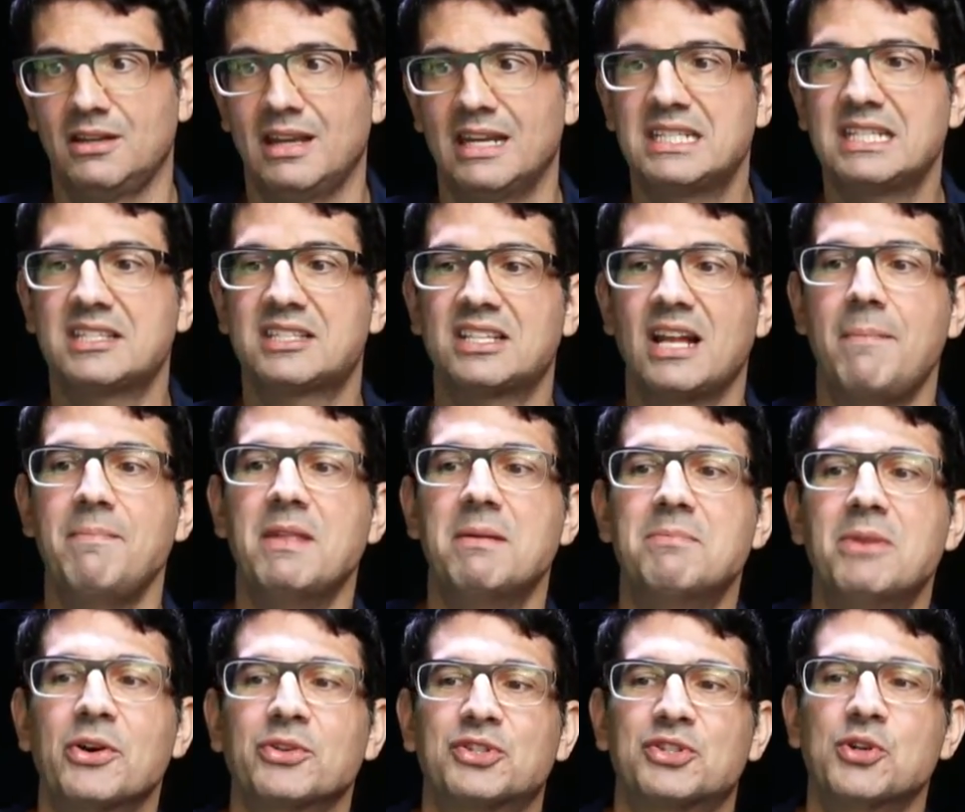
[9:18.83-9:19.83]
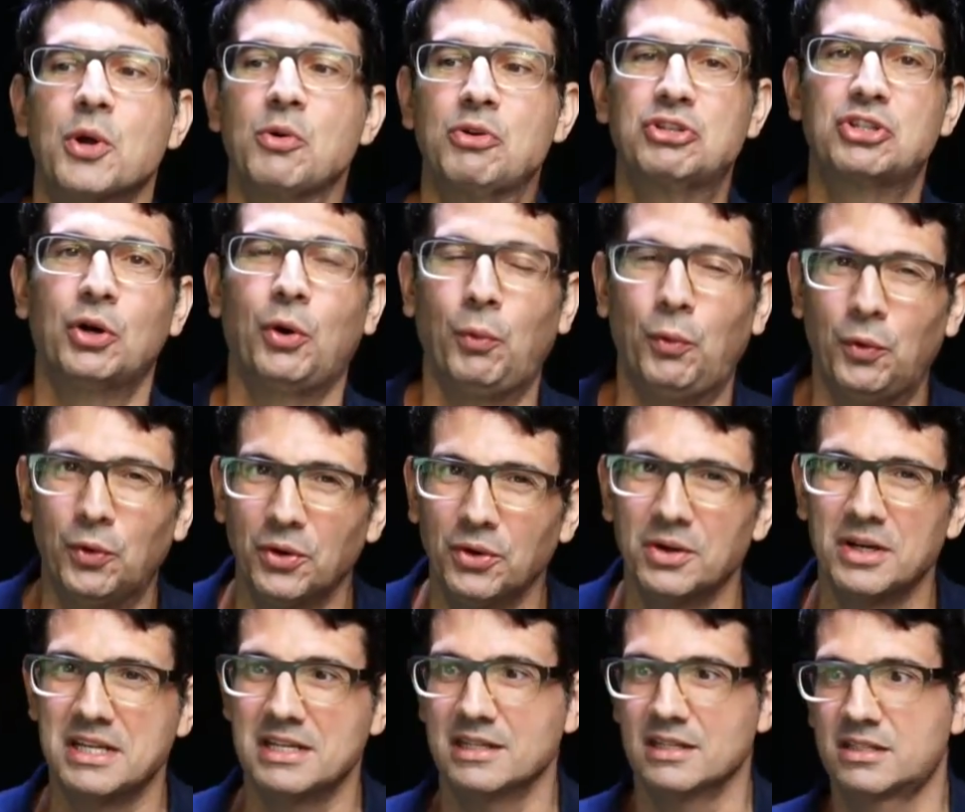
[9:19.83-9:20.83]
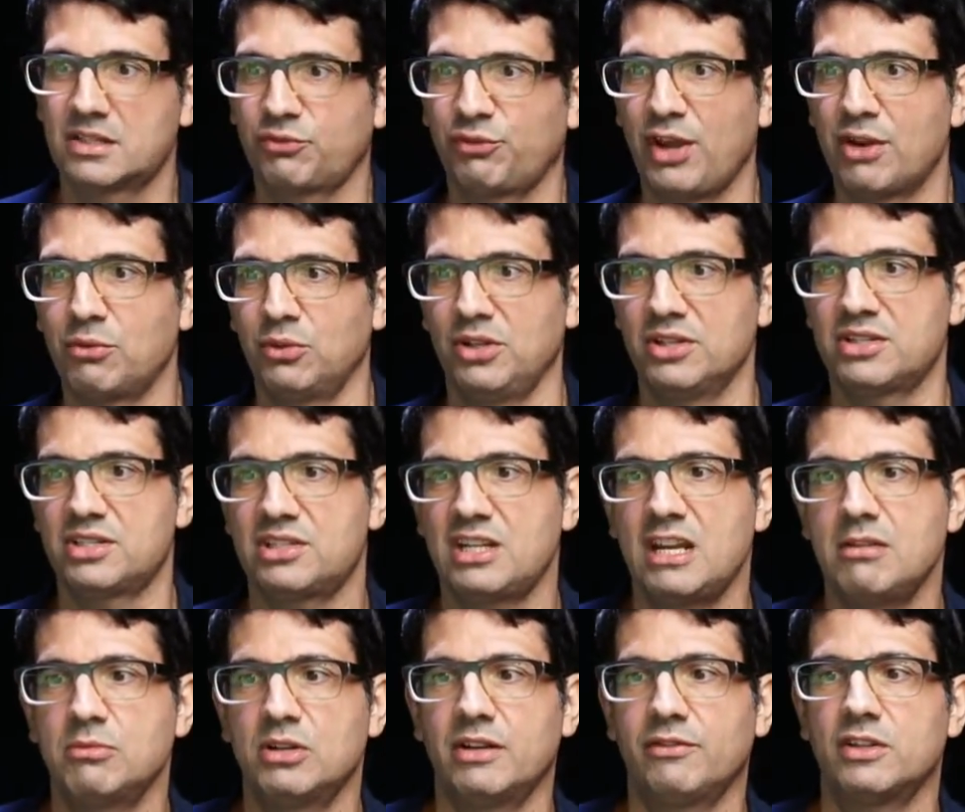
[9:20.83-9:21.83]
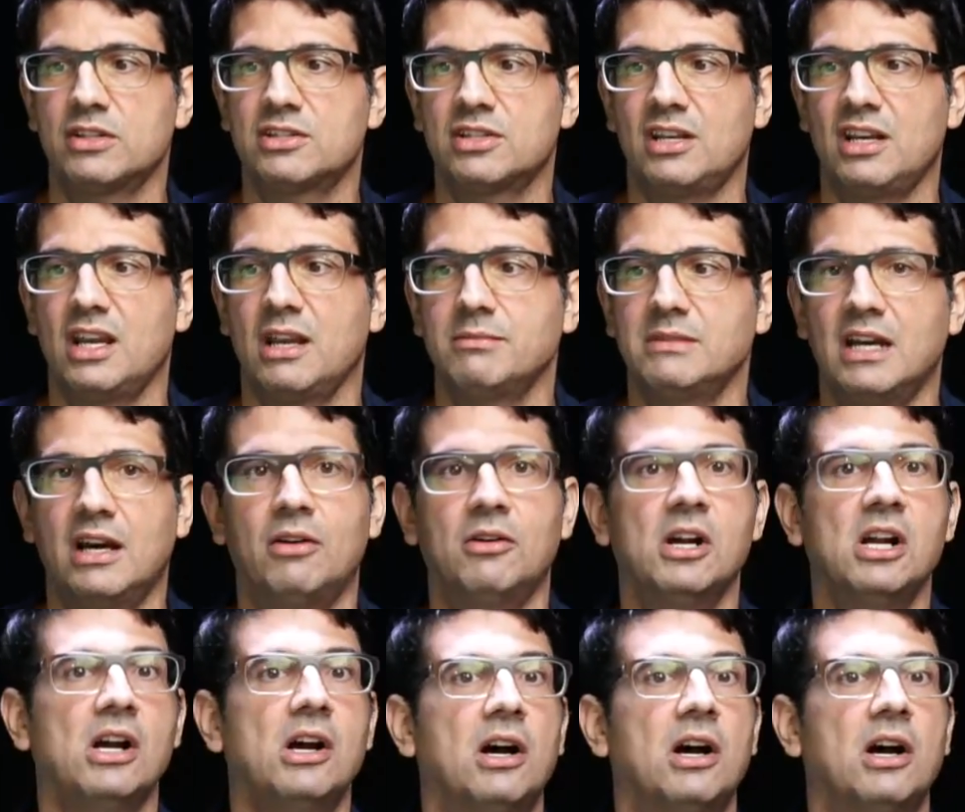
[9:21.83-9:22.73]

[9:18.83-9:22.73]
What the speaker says: and to some the most notorious Federalist statement of the time. Now,